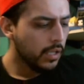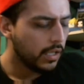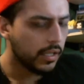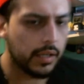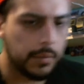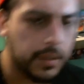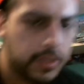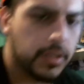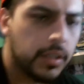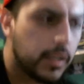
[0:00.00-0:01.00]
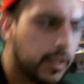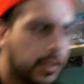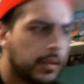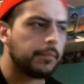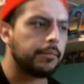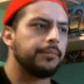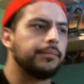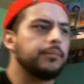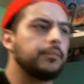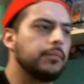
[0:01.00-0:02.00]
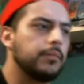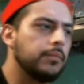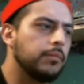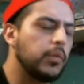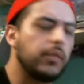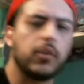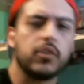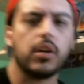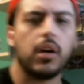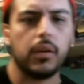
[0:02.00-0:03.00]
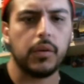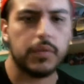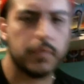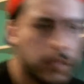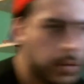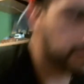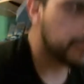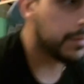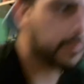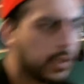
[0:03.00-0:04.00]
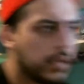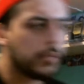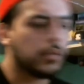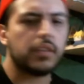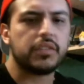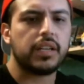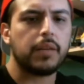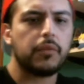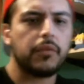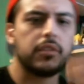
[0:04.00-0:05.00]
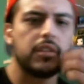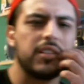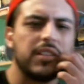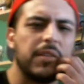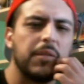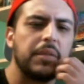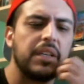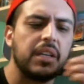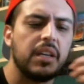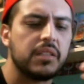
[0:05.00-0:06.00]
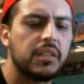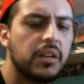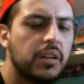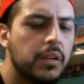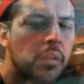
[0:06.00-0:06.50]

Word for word: Got a bunch of um, reverse holos from uh, one of the stamped reverse holos from the EX era.